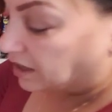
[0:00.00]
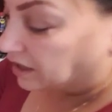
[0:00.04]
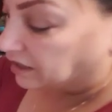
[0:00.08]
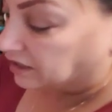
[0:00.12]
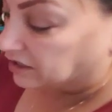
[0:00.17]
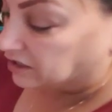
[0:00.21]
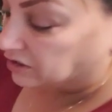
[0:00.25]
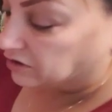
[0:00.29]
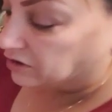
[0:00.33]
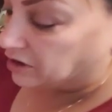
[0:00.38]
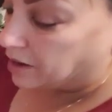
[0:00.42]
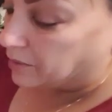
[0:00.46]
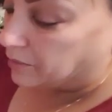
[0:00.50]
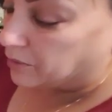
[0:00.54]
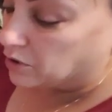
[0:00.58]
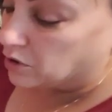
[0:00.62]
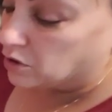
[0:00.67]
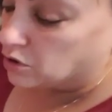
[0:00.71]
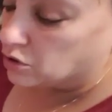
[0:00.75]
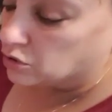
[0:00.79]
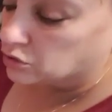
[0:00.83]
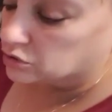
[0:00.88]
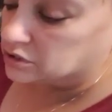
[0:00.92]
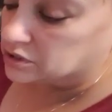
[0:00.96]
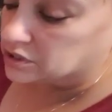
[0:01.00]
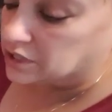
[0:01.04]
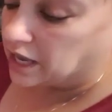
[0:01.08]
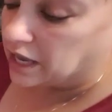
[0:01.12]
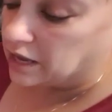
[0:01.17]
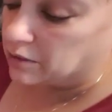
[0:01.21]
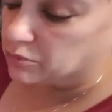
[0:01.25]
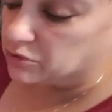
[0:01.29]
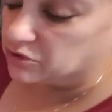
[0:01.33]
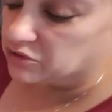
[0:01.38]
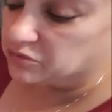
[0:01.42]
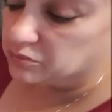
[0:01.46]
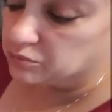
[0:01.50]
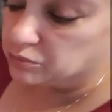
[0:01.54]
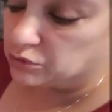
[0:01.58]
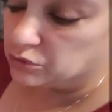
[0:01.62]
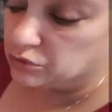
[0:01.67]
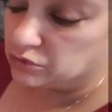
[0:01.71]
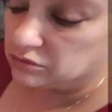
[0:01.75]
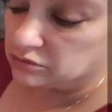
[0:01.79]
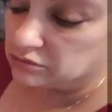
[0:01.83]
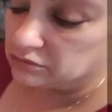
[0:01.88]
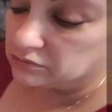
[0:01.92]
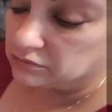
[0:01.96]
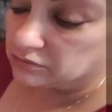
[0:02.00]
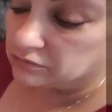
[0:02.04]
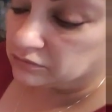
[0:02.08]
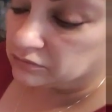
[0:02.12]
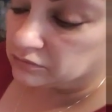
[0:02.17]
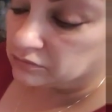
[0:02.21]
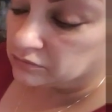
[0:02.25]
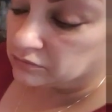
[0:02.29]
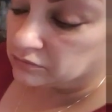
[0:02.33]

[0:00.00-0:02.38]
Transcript: I'm gonna grab a whole tablespoon.